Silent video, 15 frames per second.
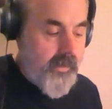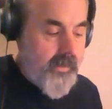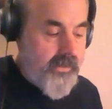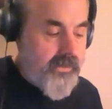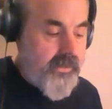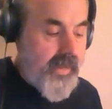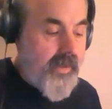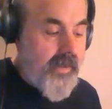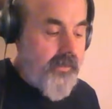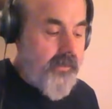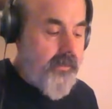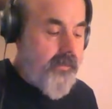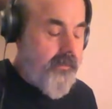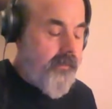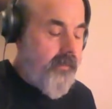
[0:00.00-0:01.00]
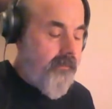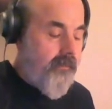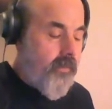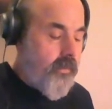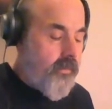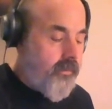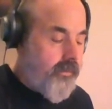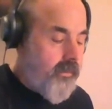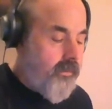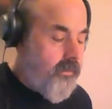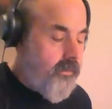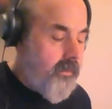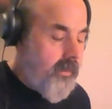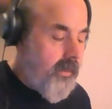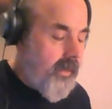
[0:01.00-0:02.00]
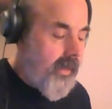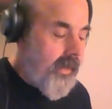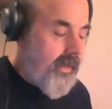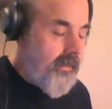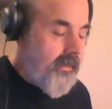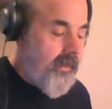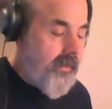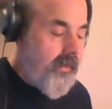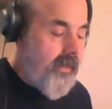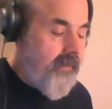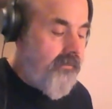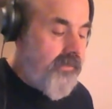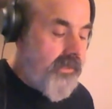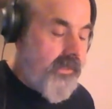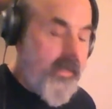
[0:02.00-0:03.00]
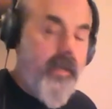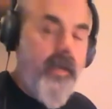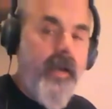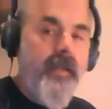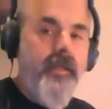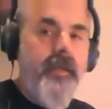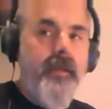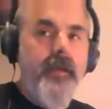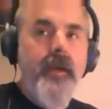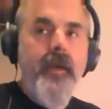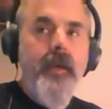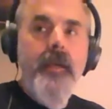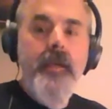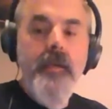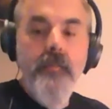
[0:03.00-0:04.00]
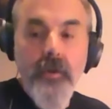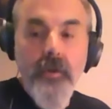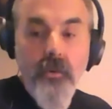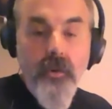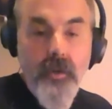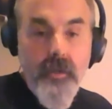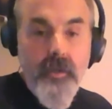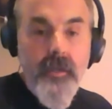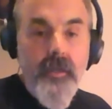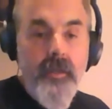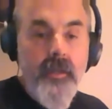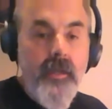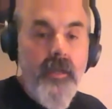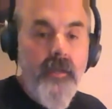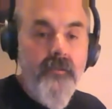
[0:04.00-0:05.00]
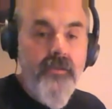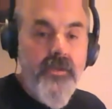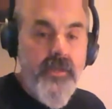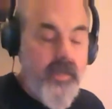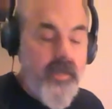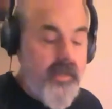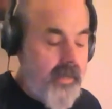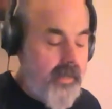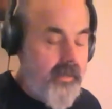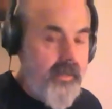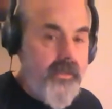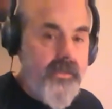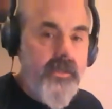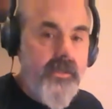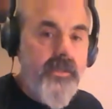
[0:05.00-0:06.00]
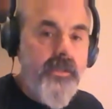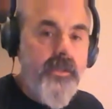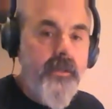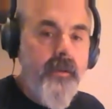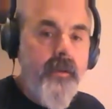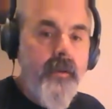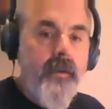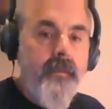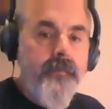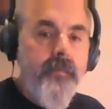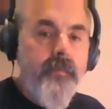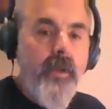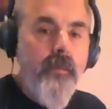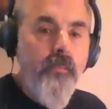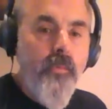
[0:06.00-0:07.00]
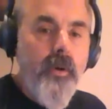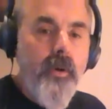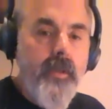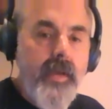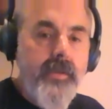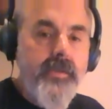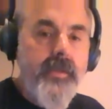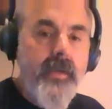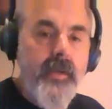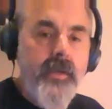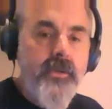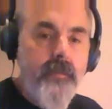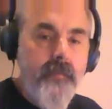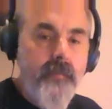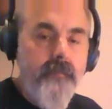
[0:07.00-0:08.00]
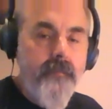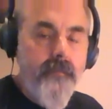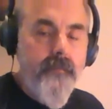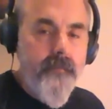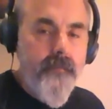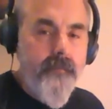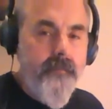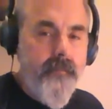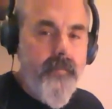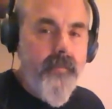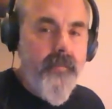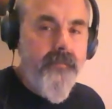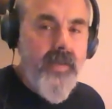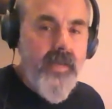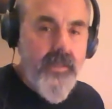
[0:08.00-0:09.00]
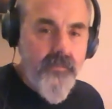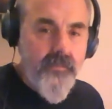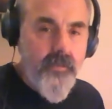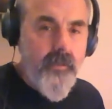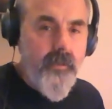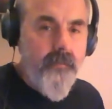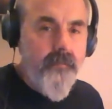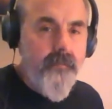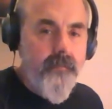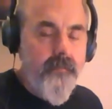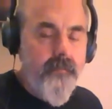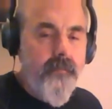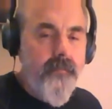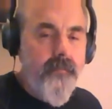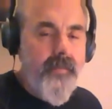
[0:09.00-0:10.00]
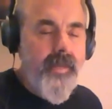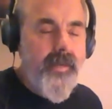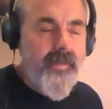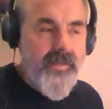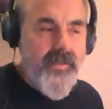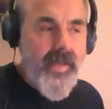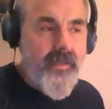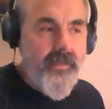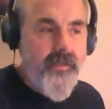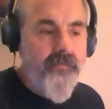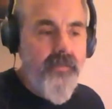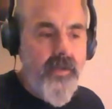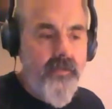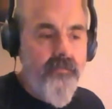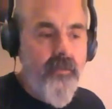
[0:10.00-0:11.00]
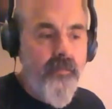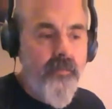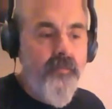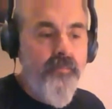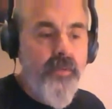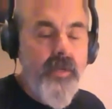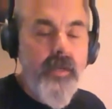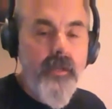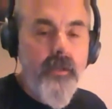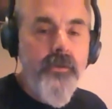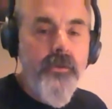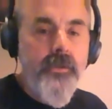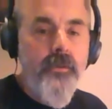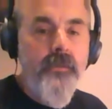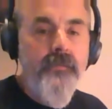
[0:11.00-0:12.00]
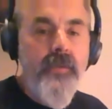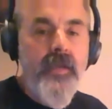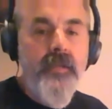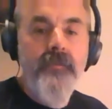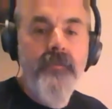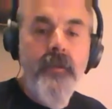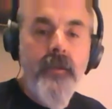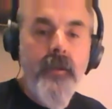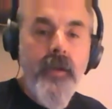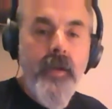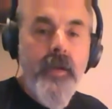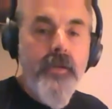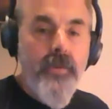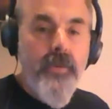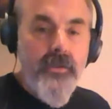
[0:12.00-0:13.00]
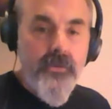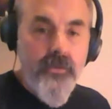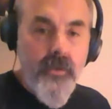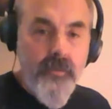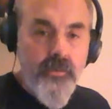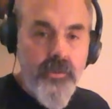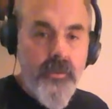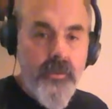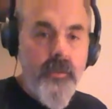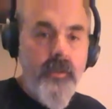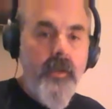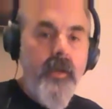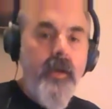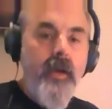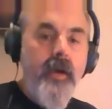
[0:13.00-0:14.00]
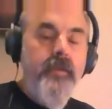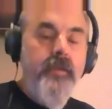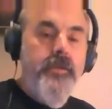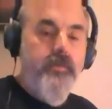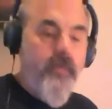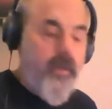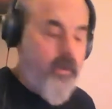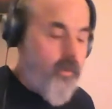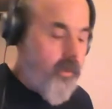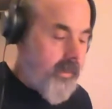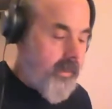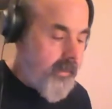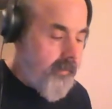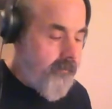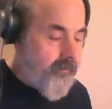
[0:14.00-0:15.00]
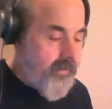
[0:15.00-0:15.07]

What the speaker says: standard vocal tune in the key of C. I think he recorded it in the key of C, and this is more or less a faithful, not exactly faithful, but pretty close to a faithful transcription of his recording.